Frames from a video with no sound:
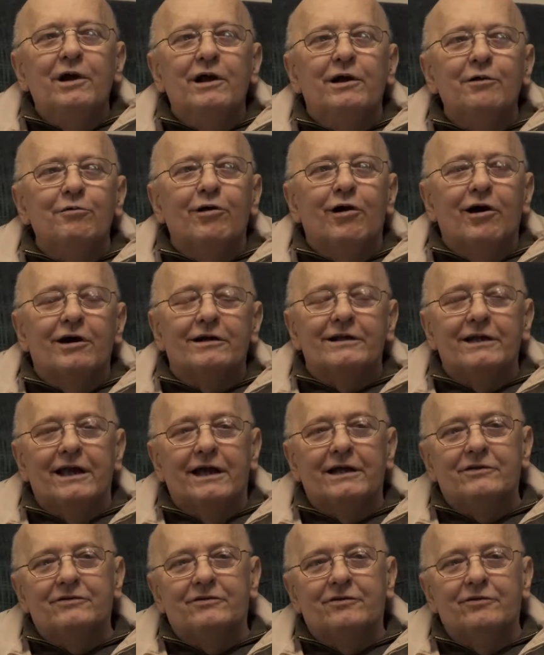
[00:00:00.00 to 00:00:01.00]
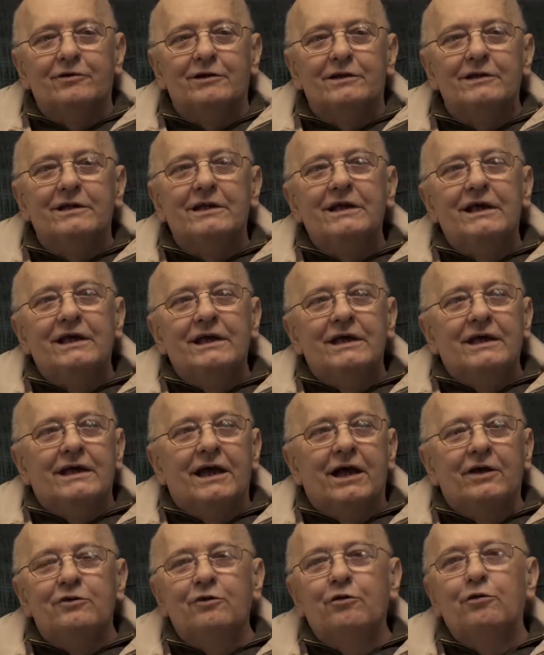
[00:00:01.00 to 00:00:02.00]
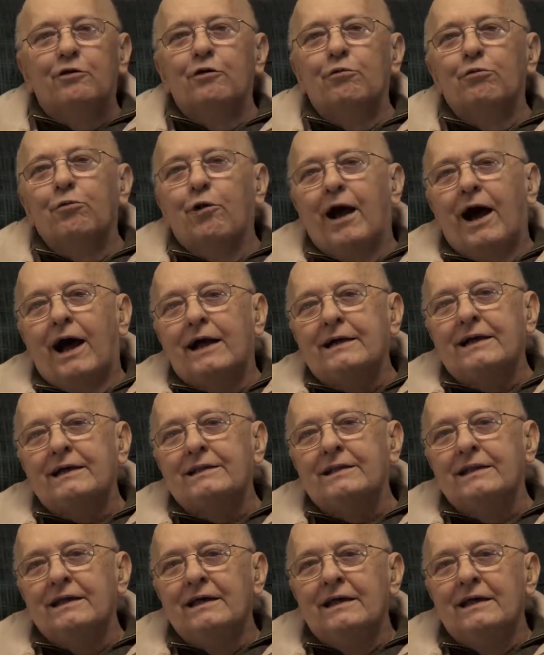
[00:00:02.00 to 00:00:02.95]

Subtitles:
could rock next to it, and you could rock it.